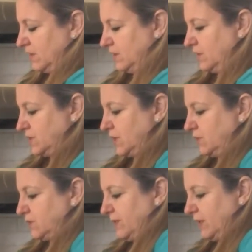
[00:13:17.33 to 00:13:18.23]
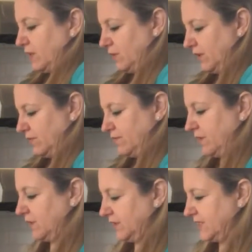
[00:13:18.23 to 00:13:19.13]
your dough's been going for
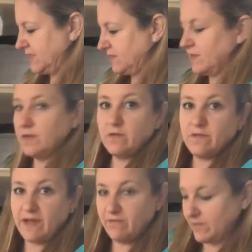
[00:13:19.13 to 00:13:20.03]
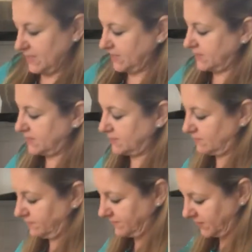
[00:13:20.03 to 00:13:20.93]
at least 5 minutes,
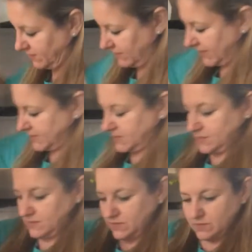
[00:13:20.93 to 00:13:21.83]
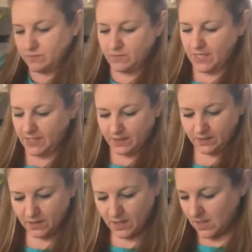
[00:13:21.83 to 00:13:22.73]
fully mixed, right?
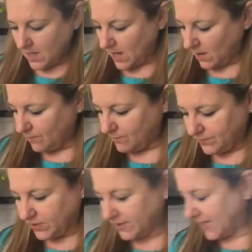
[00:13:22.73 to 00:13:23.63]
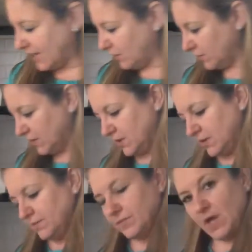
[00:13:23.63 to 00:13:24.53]
Pull it out.
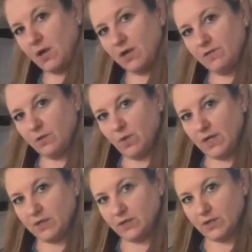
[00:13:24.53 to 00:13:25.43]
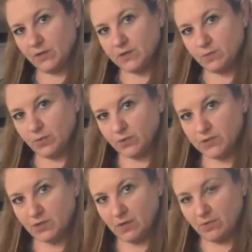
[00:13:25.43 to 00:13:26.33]
If you want, you could use a bowl
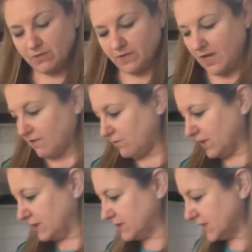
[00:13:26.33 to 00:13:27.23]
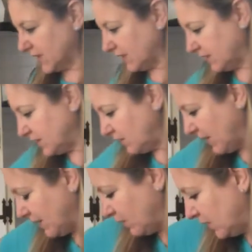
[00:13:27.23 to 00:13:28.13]
scraper if you have one to get the dough
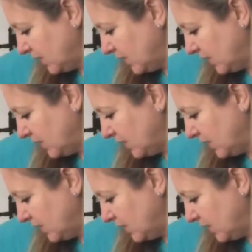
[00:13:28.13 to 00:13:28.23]
out.